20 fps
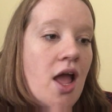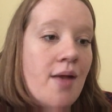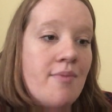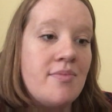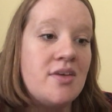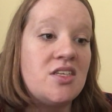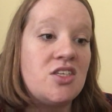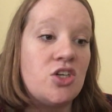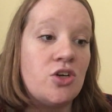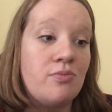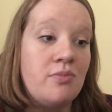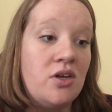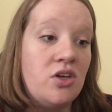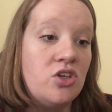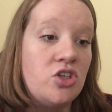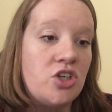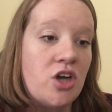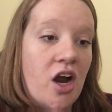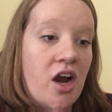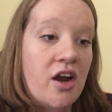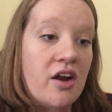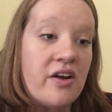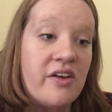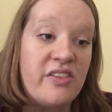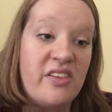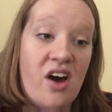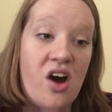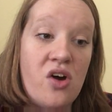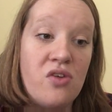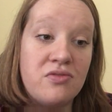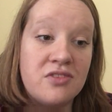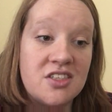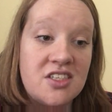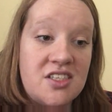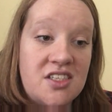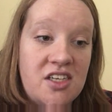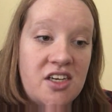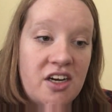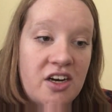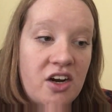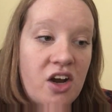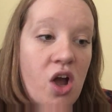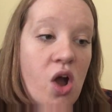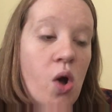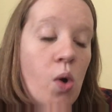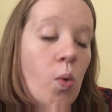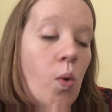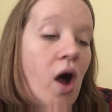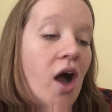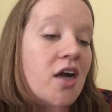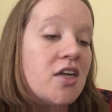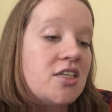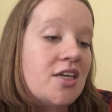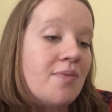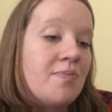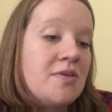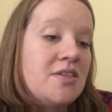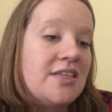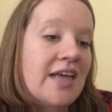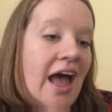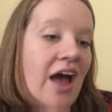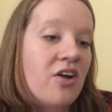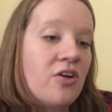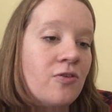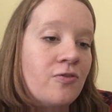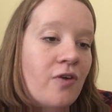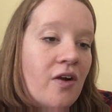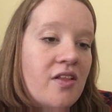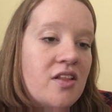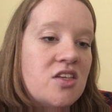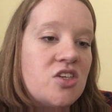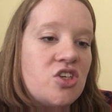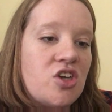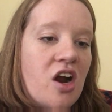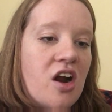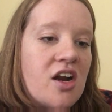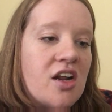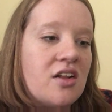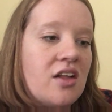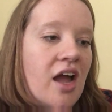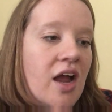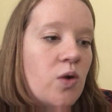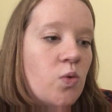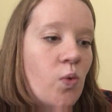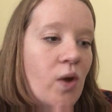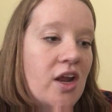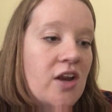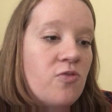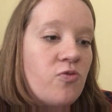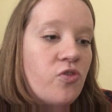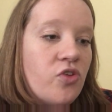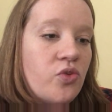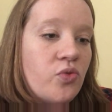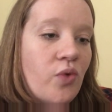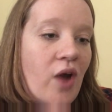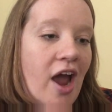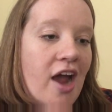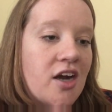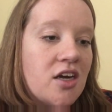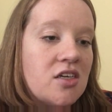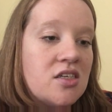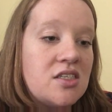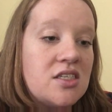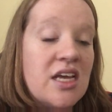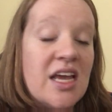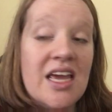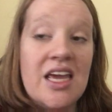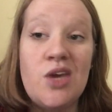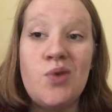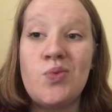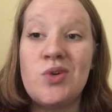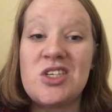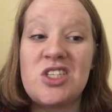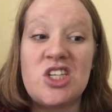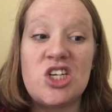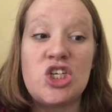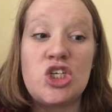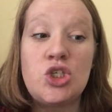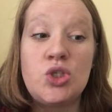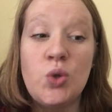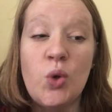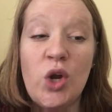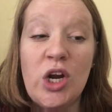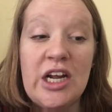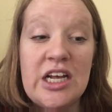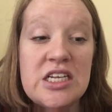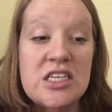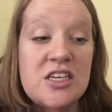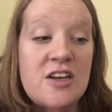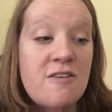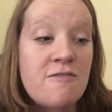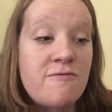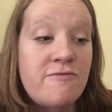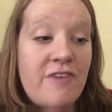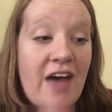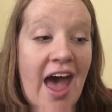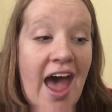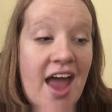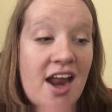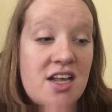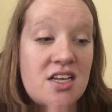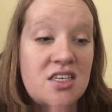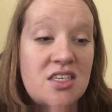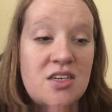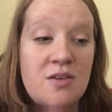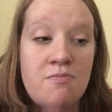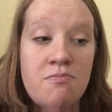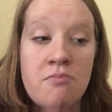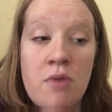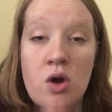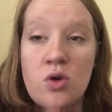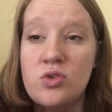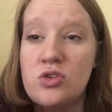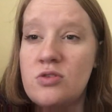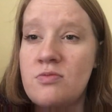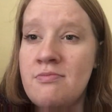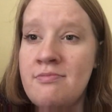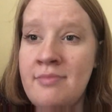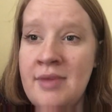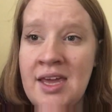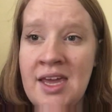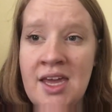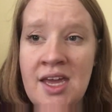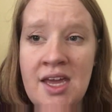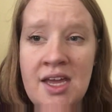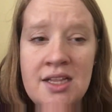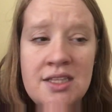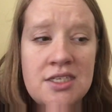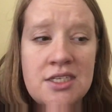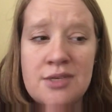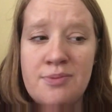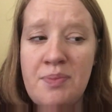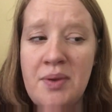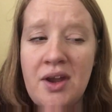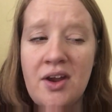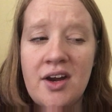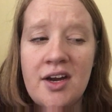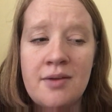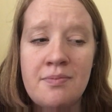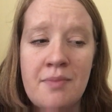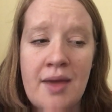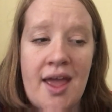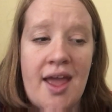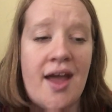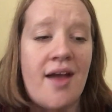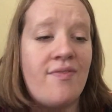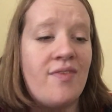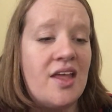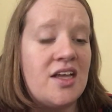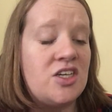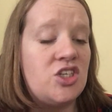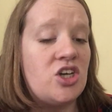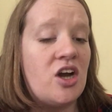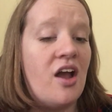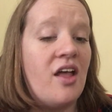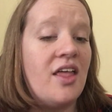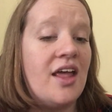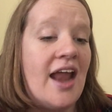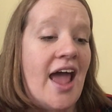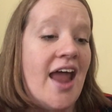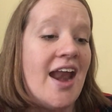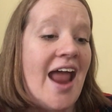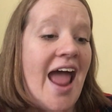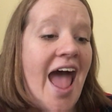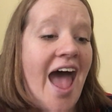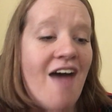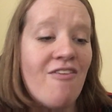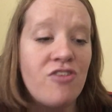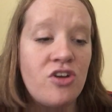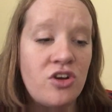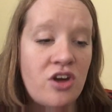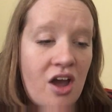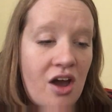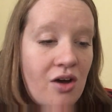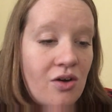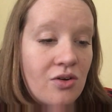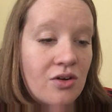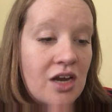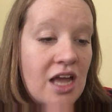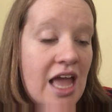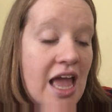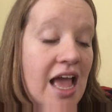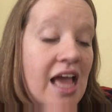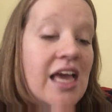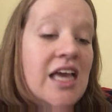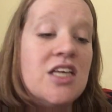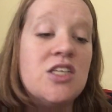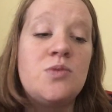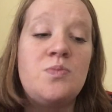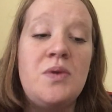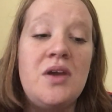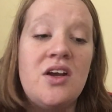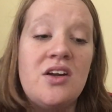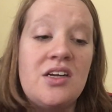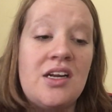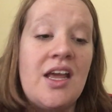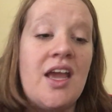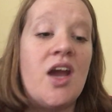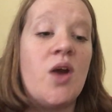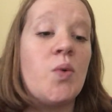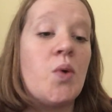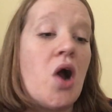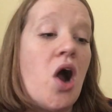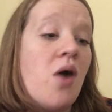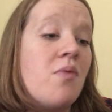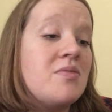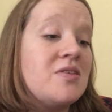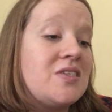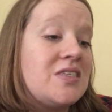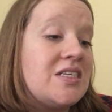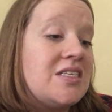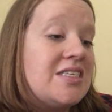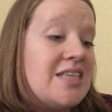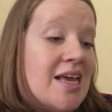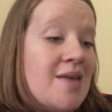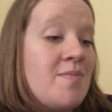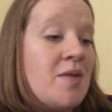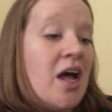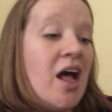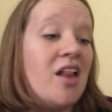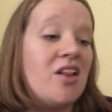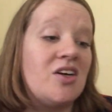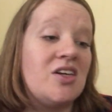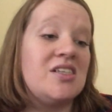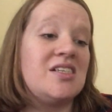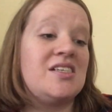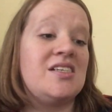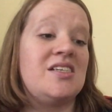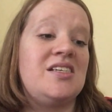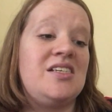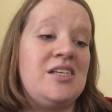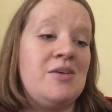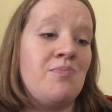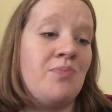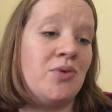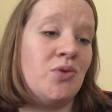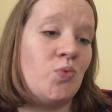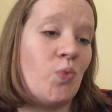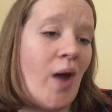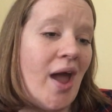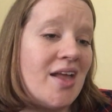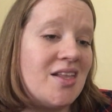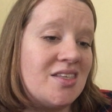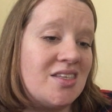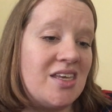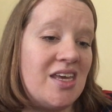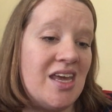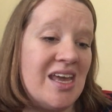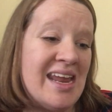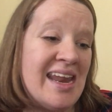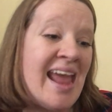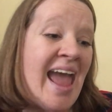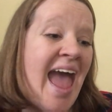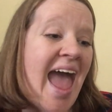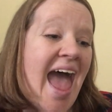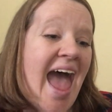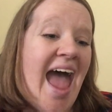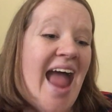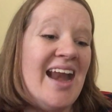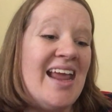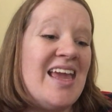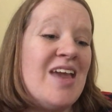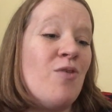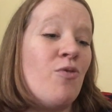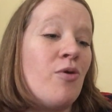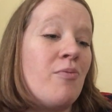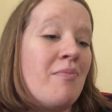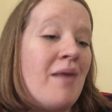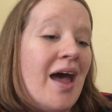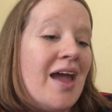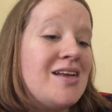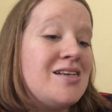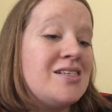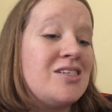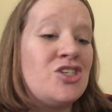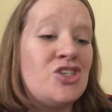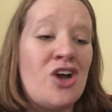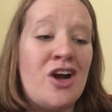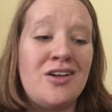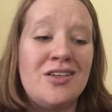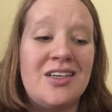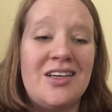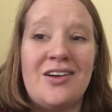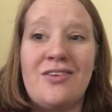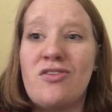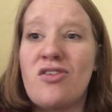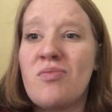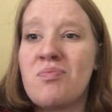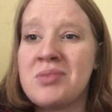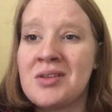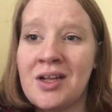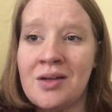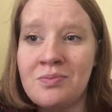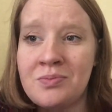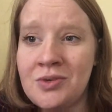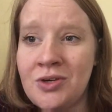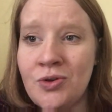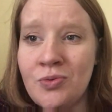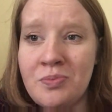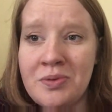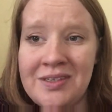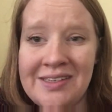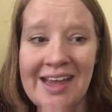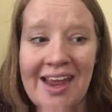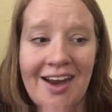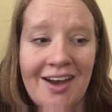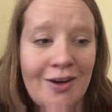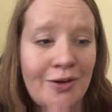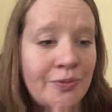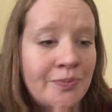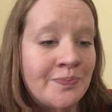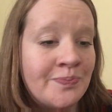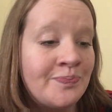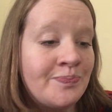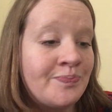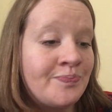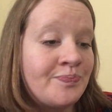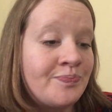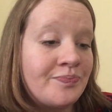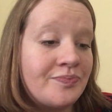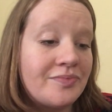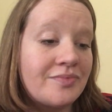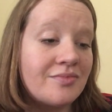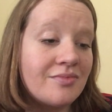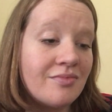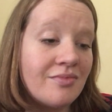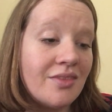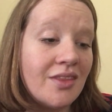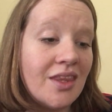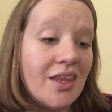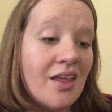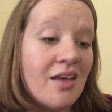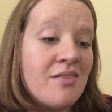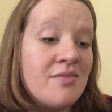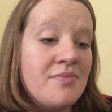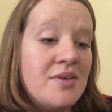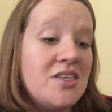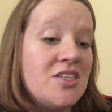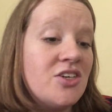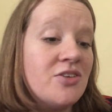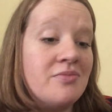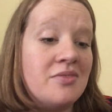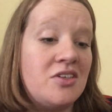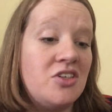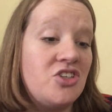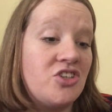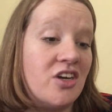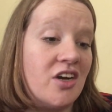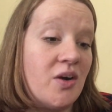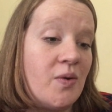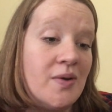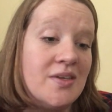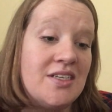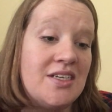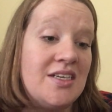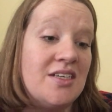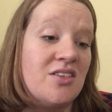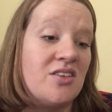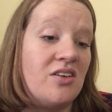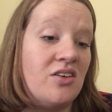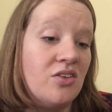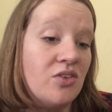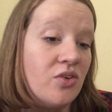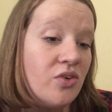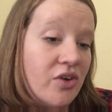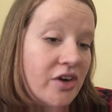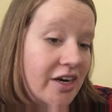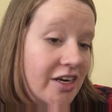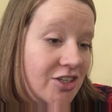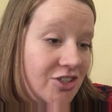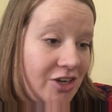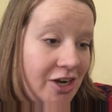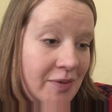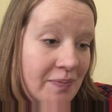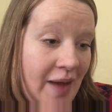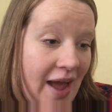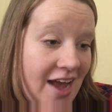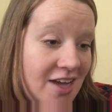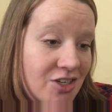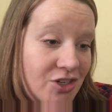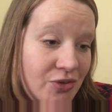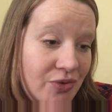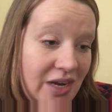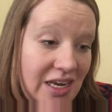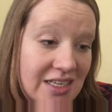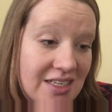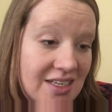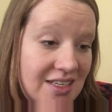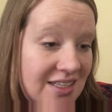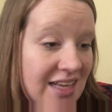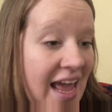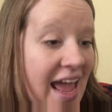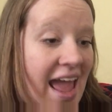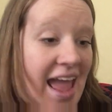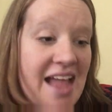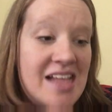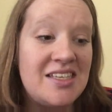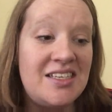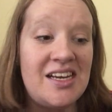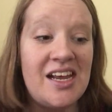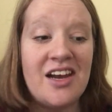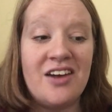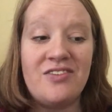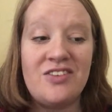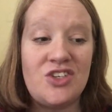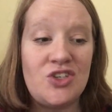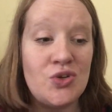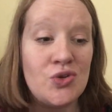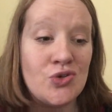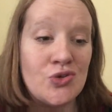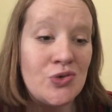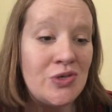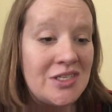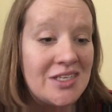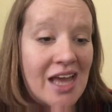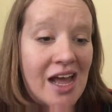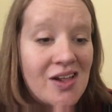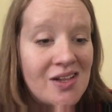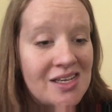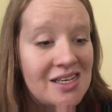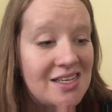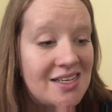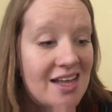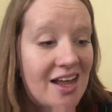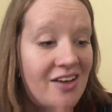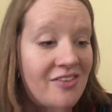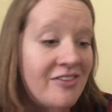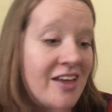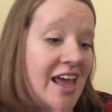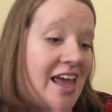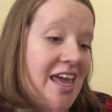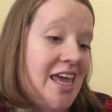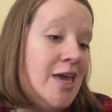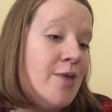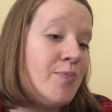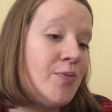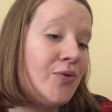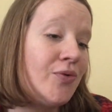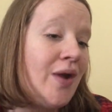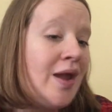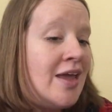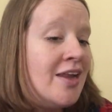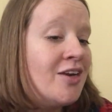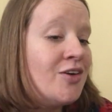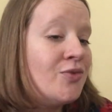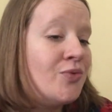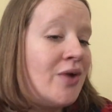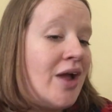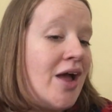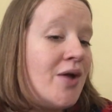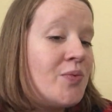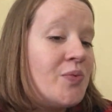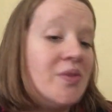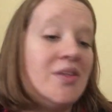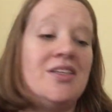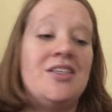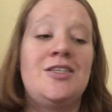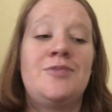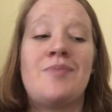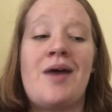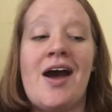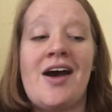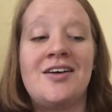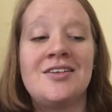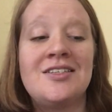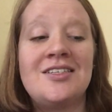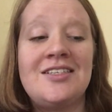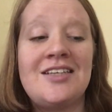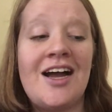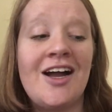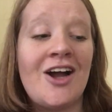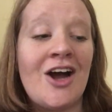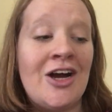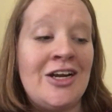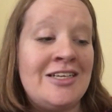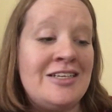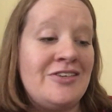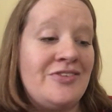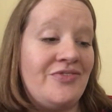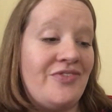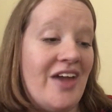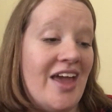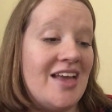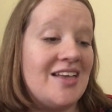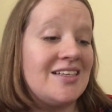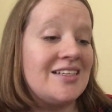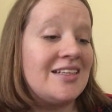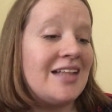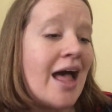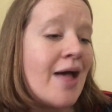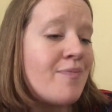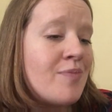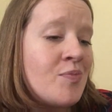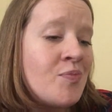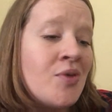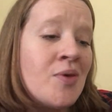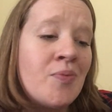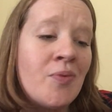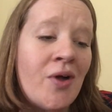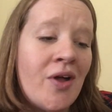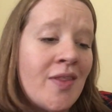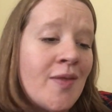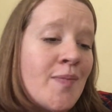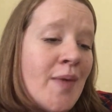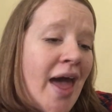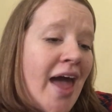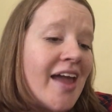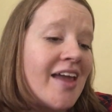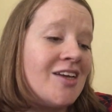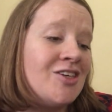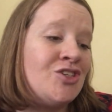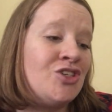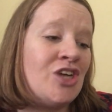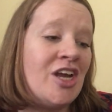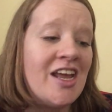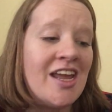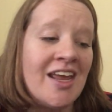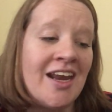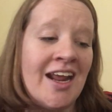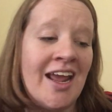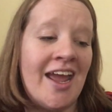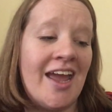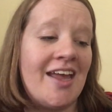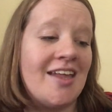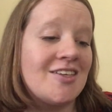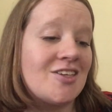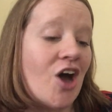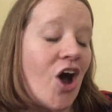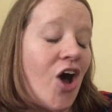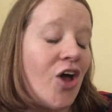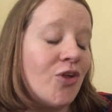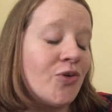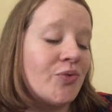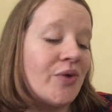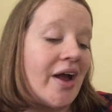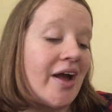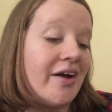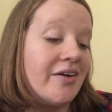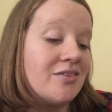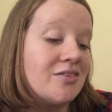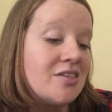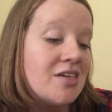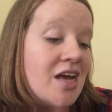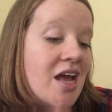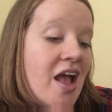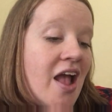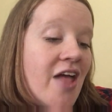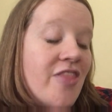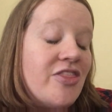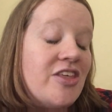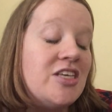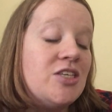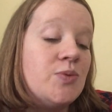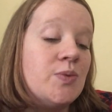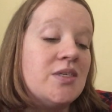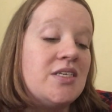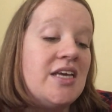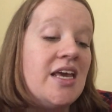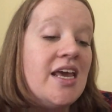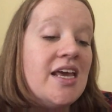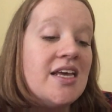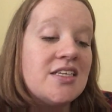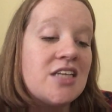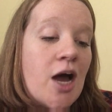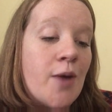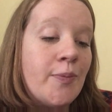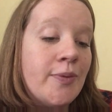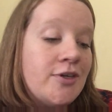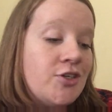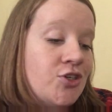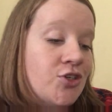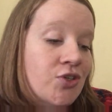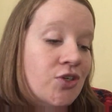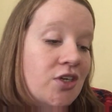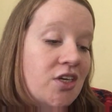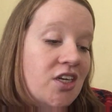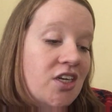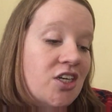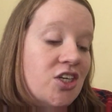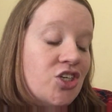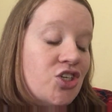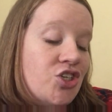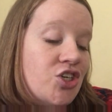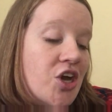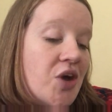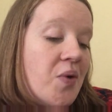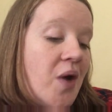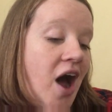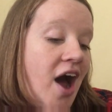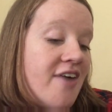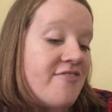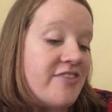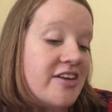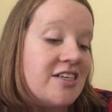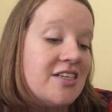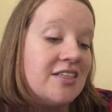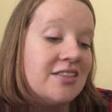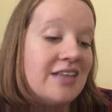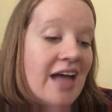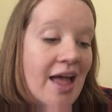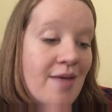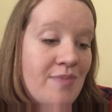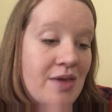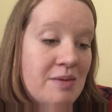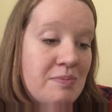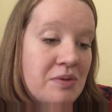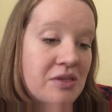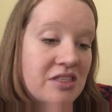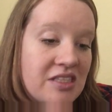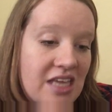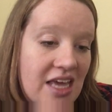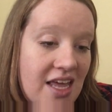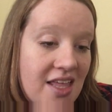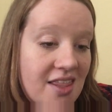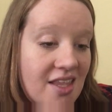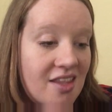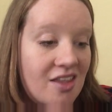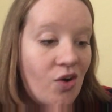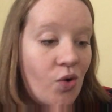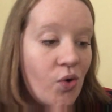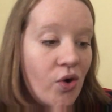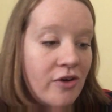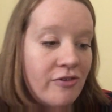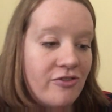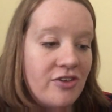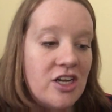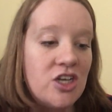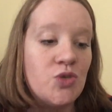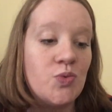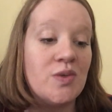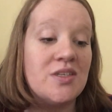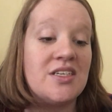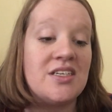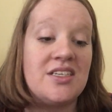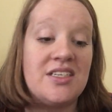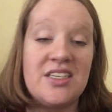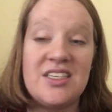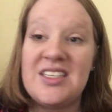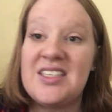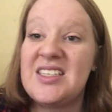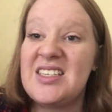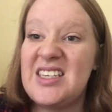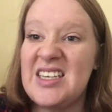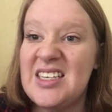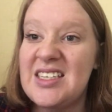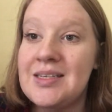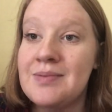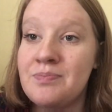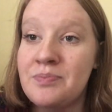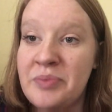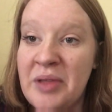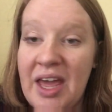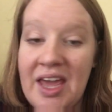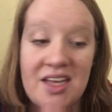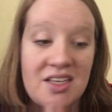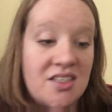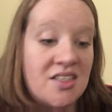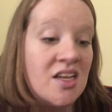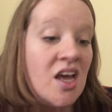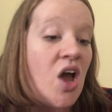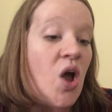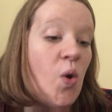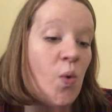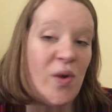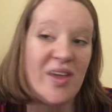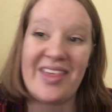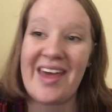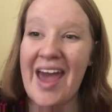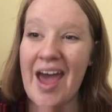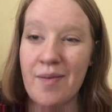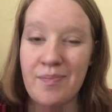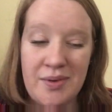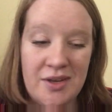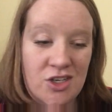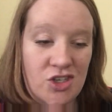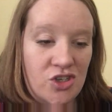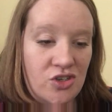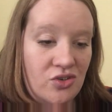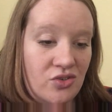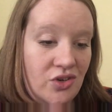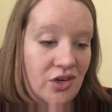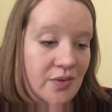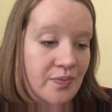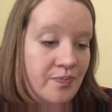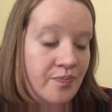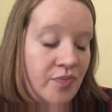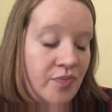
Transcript: Mr. Millshark, the overseer, walked up and down in front of the starting line, waiting for the riders. He was the shortest, fattest, most mean-spirited man that Charlotte had ever known. His beard and hair were almost the same color as his dimpled white skin, and he reminded Charlotte of a plump new potato. Mr. Millshark was in his glory during pasture races. Instead of his usual scowling self, he paraded around with a smile stuck on his face, clapping people on the back and shaking hands all around. This was his opportunity to show off and to let people think that the orphanage was a decent place with happy children.